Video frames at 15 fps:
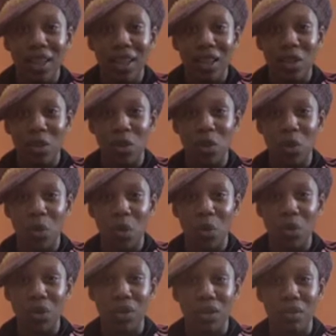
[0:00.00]
Their
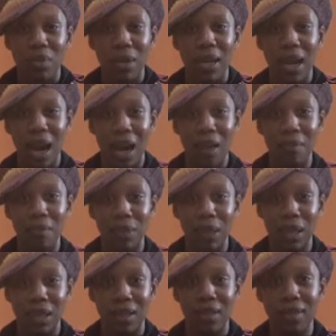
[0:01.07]
shoulders may not
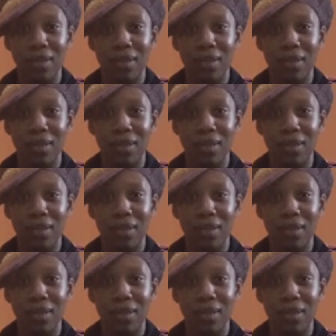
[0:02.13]
be,